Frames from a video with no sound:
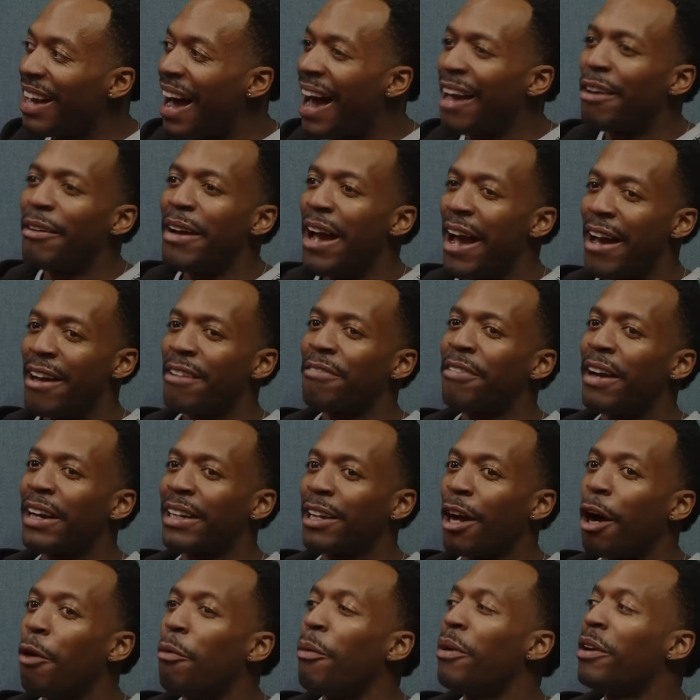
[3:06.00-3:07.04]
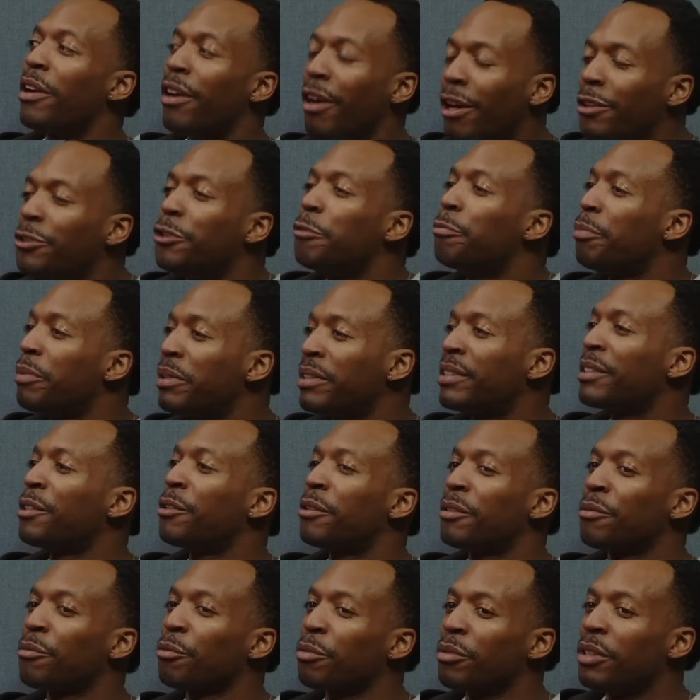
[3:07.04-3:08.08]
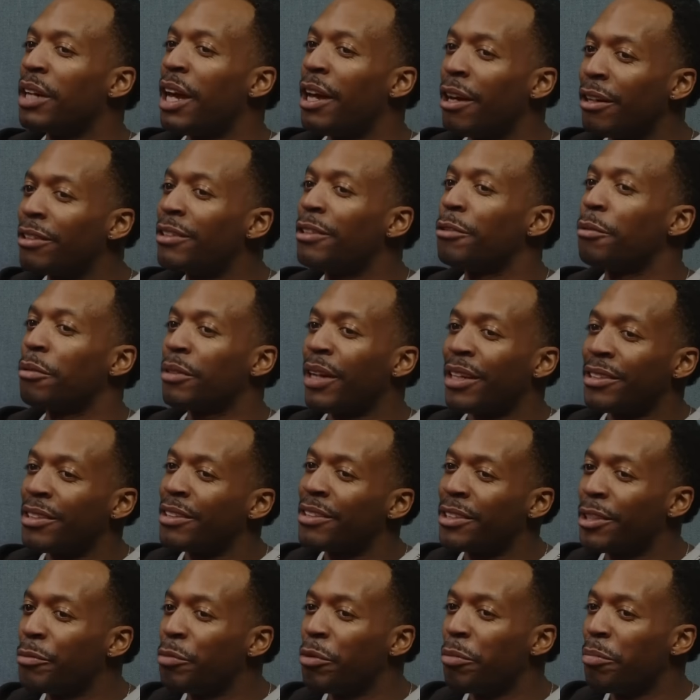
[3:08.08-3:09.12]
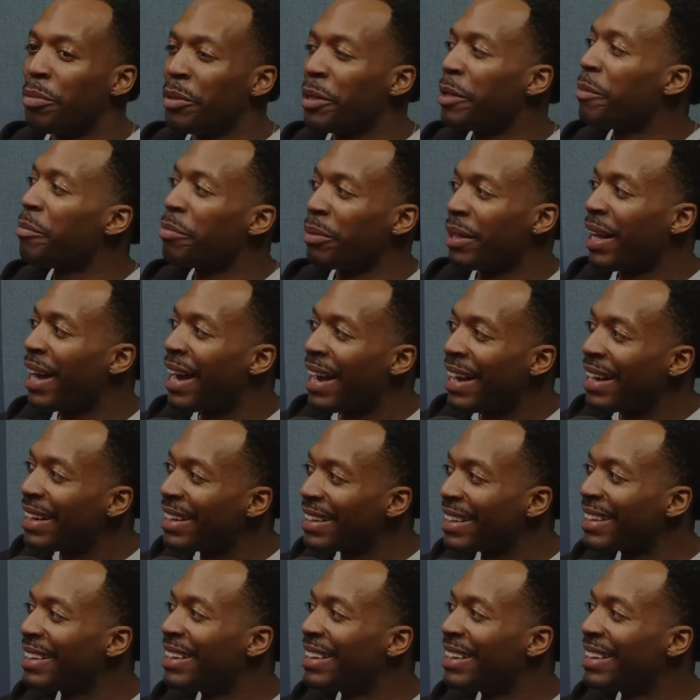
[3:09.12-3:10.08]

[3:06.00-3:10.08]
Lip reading: I don't have like a 100% healthy relationship with being black.